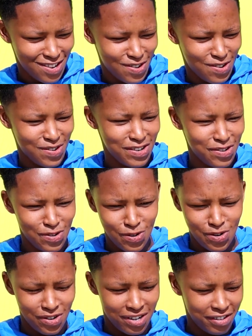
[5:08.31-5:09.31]
Oh, no.
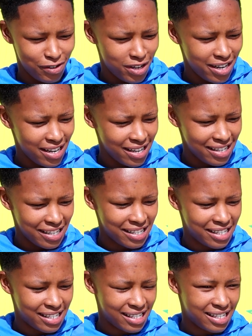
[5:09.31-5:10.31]
Yone
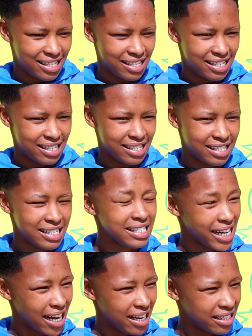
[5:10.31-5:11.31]
is
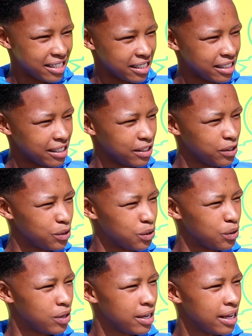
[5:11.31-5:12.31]
challenging, you
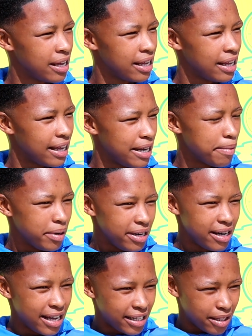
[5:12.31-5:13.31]
know.
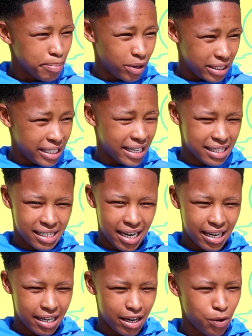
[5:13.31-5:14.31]
Literally, like, the body gets
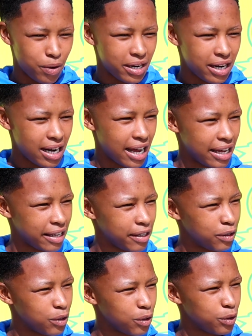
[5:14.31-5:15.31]
tired, I don't want to lie.
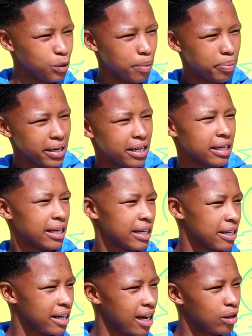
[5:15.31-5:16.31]
You know, you're playing in
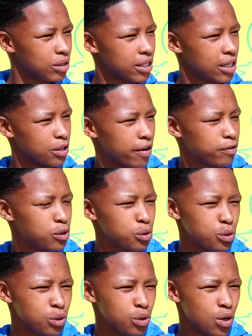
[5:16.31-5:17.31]
and out, and you have
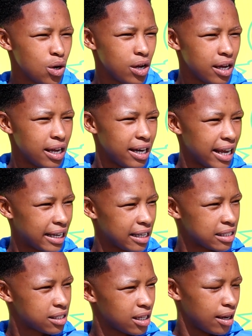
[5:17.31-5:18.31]
to, like,
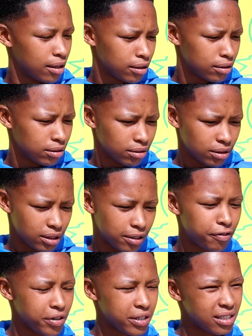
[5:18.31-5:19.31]
it's
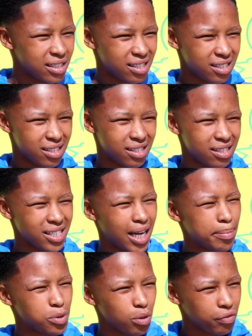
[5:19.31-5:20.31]
different
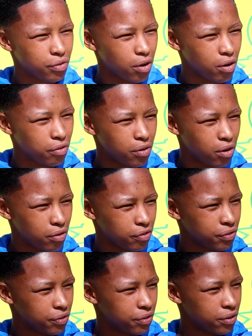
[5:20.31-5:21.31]
types
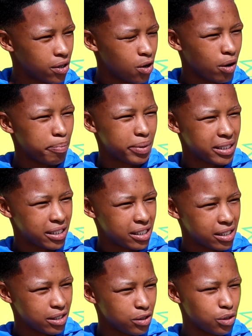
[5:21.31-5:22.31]
of
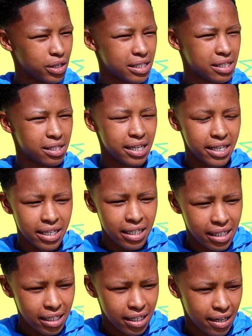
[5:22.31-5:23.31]
competition. You know, it's league.